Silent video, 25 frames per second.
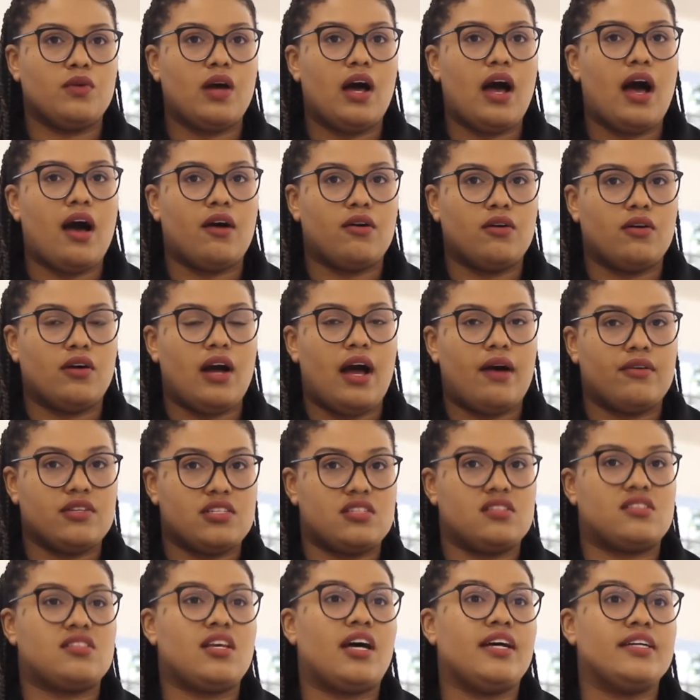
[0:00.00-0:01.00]
our
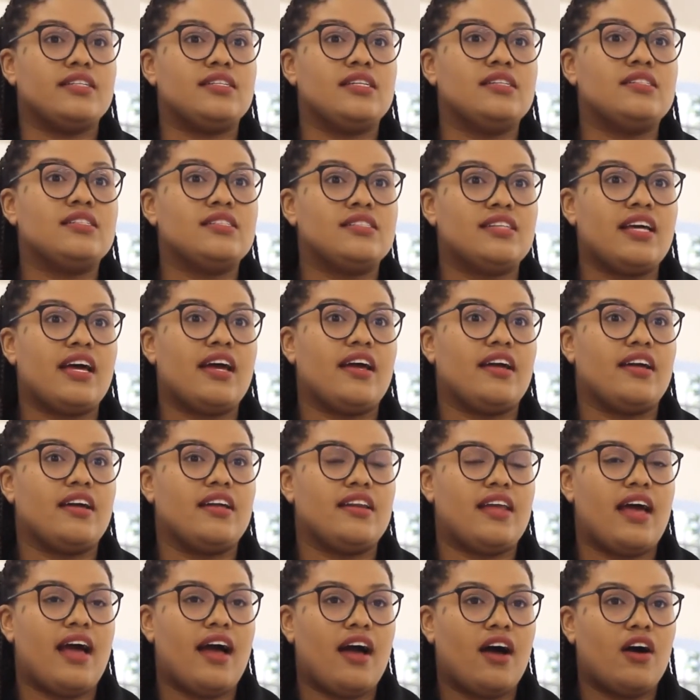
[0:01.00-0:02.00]
society today,
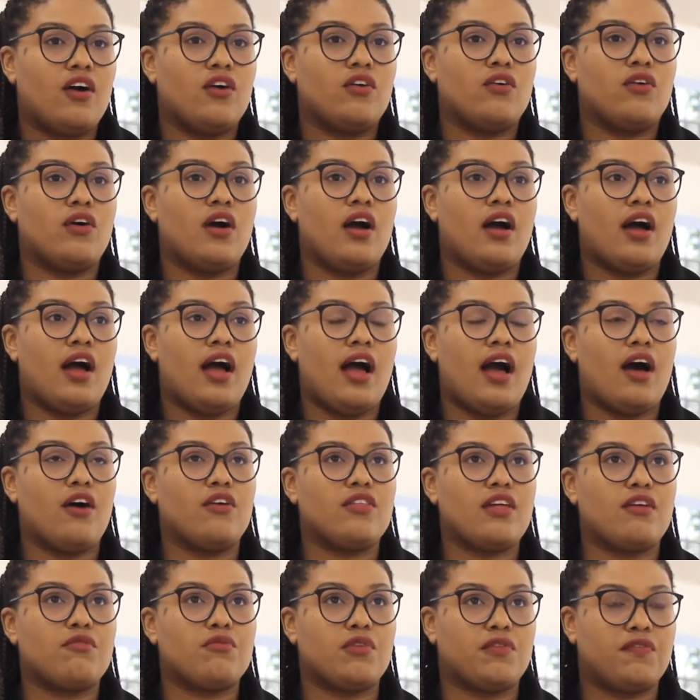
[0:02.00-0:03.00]
and
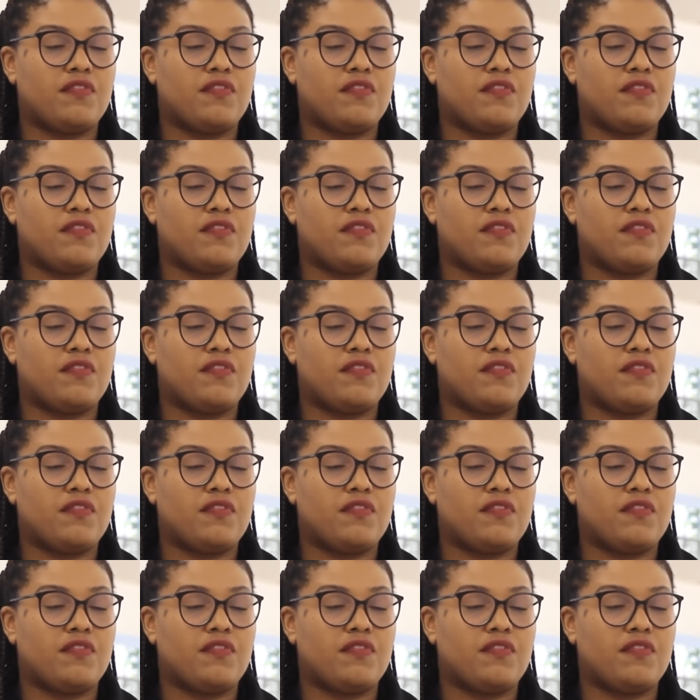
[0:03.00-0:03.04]
how that